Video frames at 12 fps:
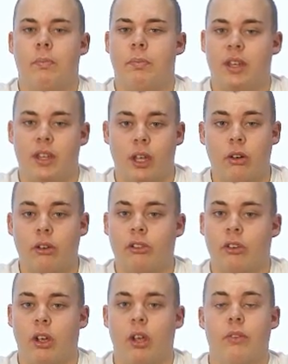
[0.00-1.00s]
beginner's
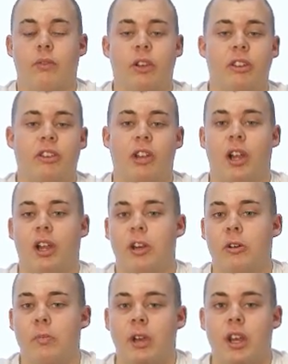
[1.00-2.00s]
gun, really solid
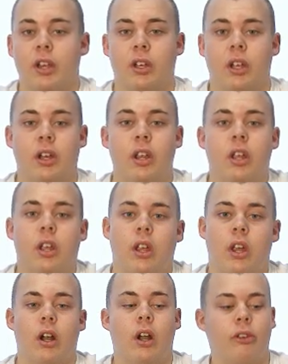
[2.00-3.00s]
intermediate gun,
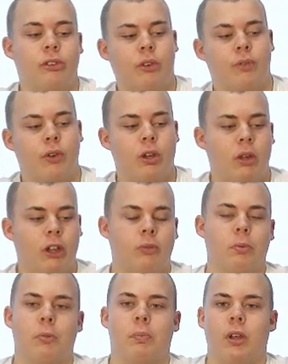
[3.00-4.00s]
and also for you
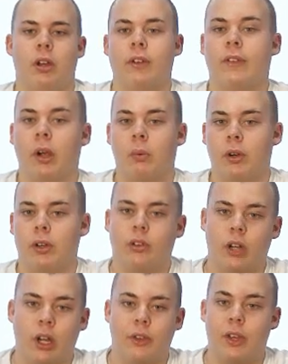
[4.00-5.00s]
expert players that want to
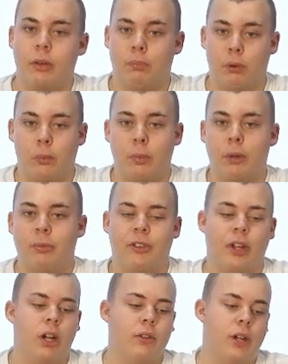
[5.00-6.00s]
try out that bullpup
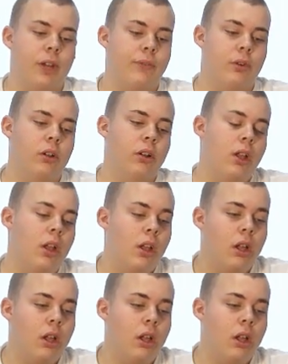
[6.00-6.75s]
style rifle.